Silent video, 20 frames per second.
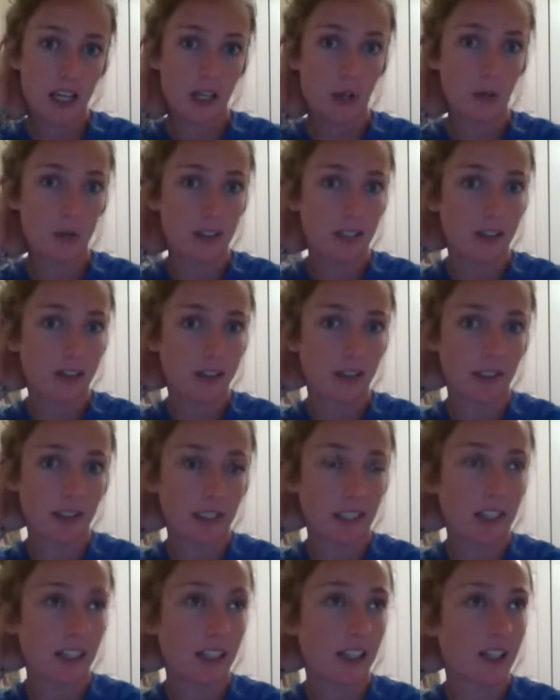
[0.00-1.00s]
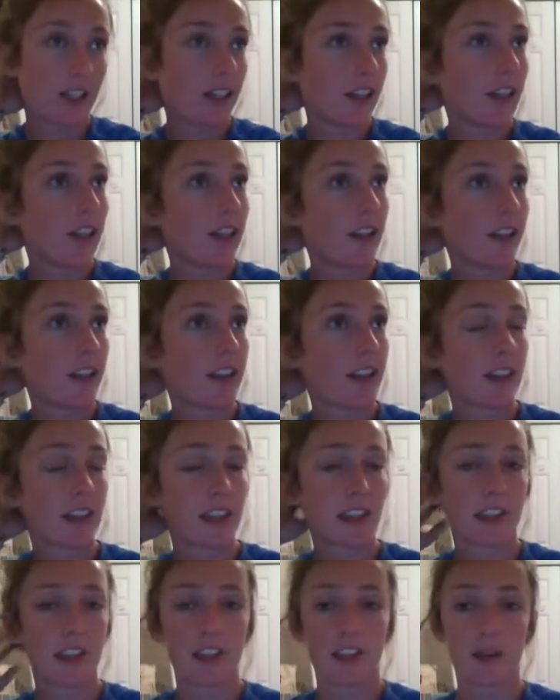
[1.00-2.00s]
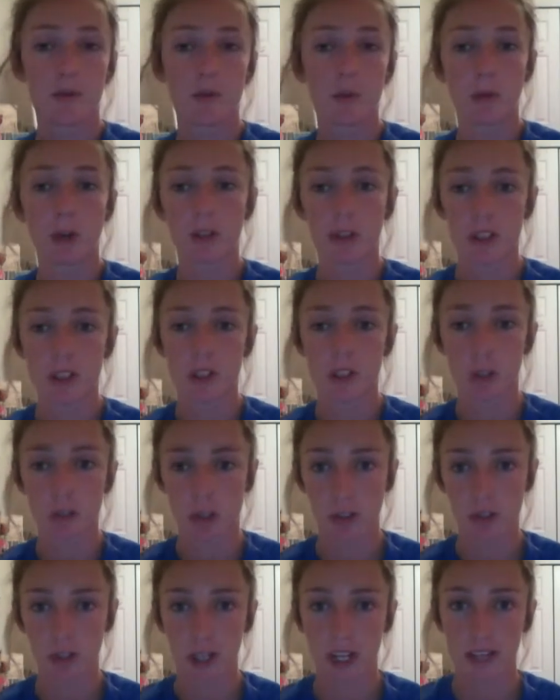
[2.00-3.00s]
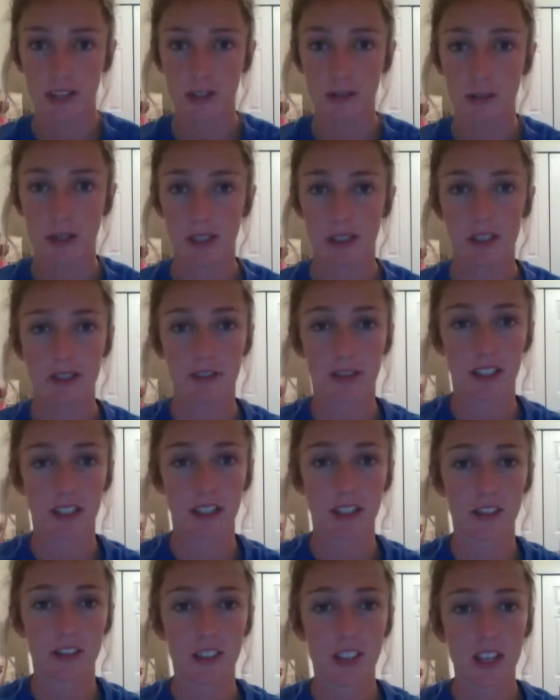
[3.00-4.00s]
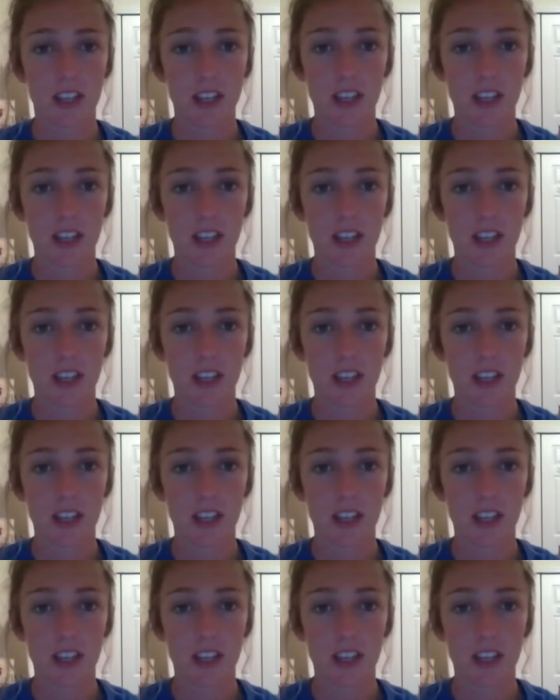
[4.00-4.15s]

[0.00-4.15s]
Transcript: he was definitely thinking on more of a social aspect of things.